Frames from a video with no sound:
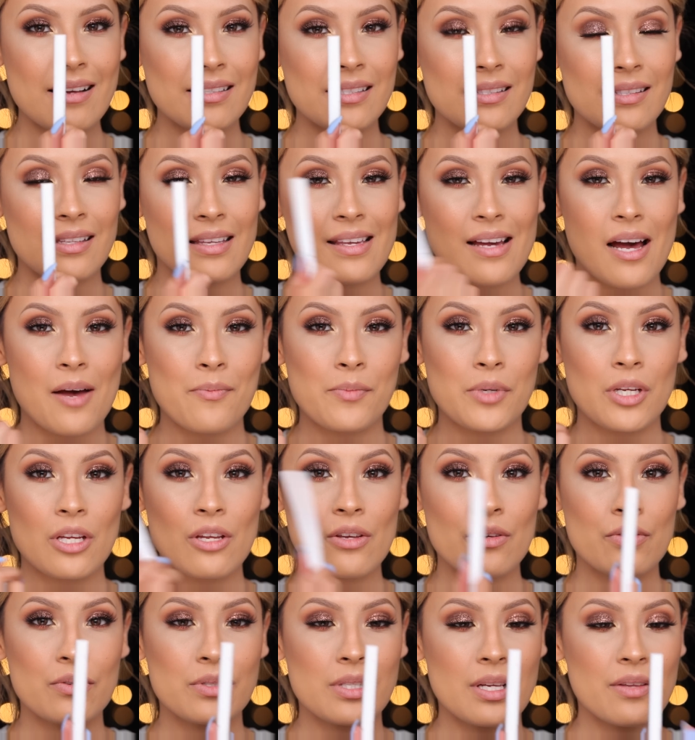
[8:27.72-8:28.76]
Lastly, I'm gonna
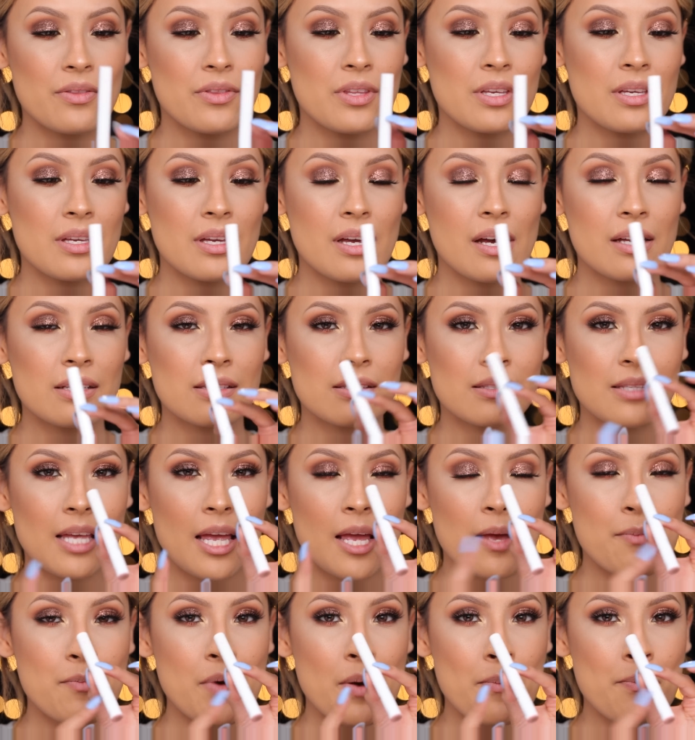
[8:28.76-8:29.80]
use the
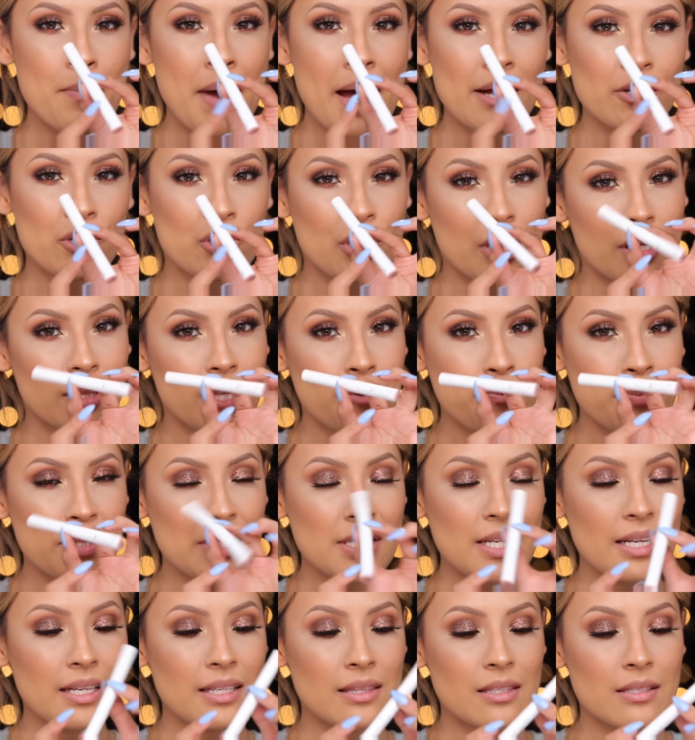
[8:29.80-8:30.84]
same matching
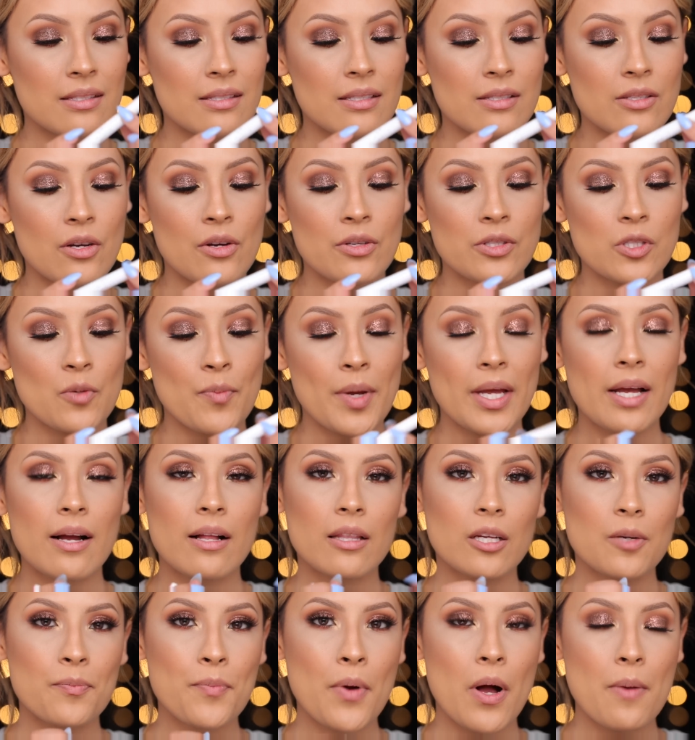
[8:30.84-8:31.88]
lipstick. This is also by
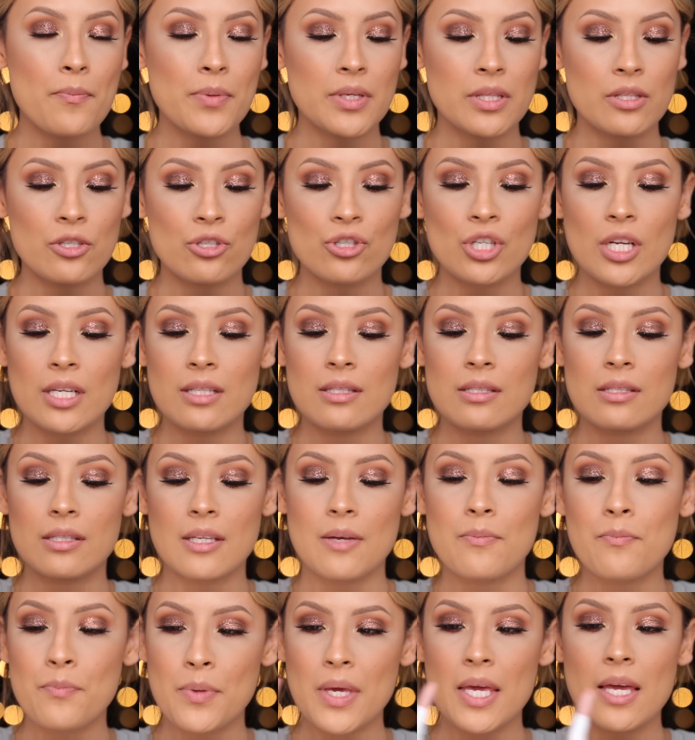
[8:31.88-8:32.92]
ColourPop in the shade
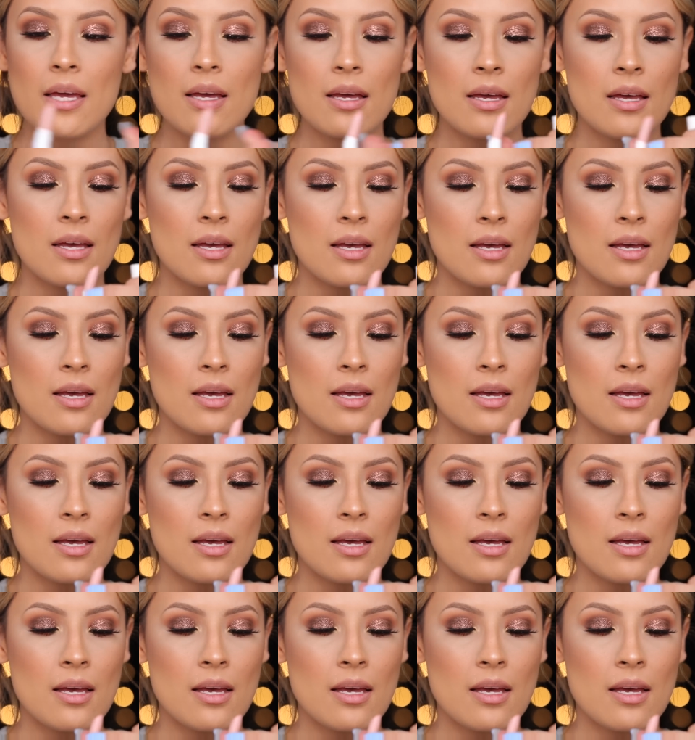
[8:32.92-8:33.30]
Skimpy.